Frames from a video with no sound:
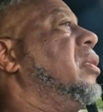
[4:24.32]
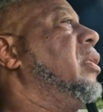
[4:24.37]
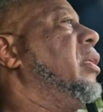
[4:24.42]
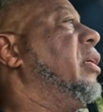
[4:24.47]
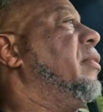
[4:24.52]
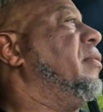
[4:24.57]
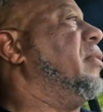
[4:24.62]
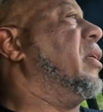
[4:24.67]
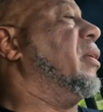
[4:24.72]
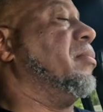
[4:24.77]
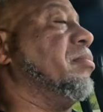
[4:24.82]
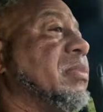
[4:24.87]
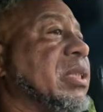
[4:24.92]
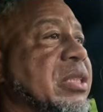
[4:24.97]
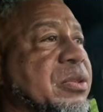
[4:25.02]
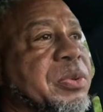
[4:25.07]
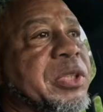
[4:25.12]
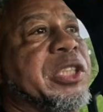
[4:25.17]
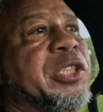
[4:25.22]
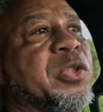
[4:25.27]

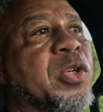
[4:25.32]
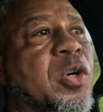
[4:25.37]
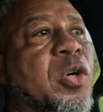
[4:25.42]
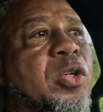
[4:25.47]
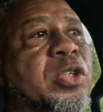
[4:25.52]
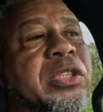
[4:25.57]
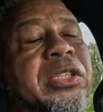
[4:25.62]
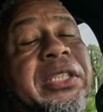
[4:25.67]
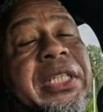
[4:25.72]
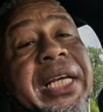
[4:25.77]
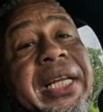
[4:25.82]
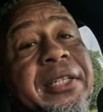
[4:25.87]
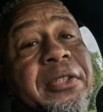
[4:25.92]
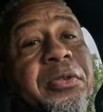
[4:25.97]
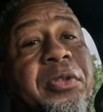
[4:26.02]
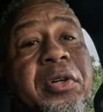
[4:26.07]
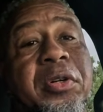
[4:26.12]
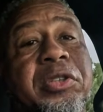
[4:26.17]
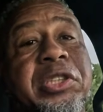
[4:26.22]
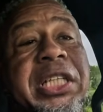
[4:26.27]
Gotta do
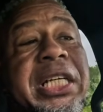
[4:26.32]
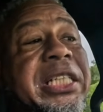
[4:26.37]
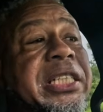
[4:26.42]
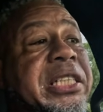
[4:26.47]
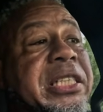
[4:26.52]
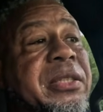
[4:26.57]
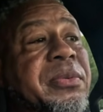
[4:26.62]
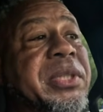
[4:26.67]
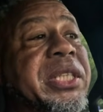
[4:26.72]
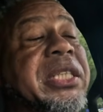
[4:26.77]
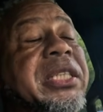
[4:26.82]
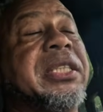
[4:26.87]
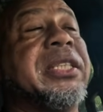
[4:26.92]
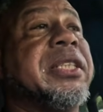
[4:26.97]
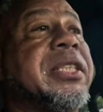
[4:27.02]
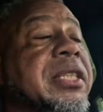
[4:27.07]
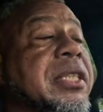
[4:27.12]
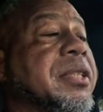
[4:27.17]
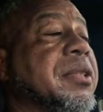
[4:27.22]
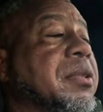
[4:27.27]
an oil change anyway.
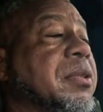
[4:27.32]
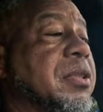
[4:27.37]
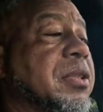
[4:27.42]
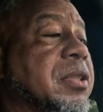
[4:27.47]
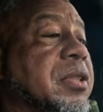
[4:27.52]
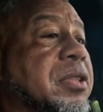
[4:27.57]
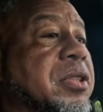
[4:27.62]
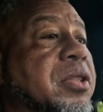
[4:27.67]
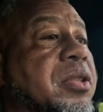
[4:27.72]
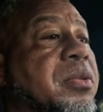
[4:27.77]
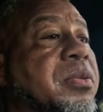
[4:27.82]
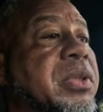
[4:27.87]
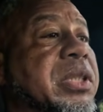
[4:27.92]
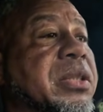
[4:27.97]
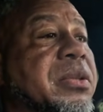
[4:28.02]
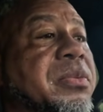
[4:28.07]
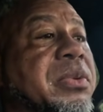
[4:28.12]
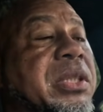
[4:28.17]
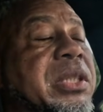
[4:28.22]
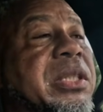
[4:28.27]
So we're
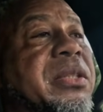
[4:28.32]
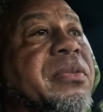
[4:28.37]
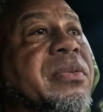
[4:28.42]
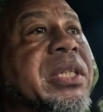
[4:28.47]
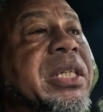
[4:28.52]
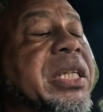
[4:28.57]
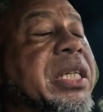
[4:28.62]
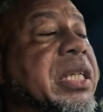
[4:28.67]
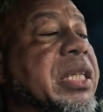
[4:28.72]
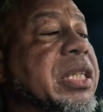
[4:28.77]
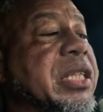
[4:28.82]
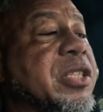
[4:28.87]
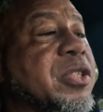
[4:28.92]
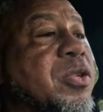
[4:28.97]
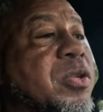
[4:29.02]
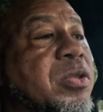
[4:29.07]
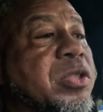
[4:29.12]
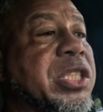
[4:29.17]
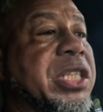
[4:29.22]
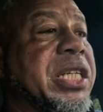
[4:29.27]
getting ready to hit this
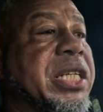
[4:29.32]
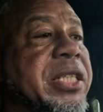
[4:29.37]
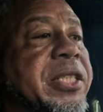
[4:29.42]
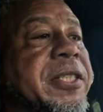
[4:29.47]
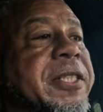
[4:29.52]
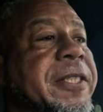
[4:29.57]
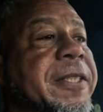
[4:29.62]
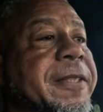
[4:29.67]
oil change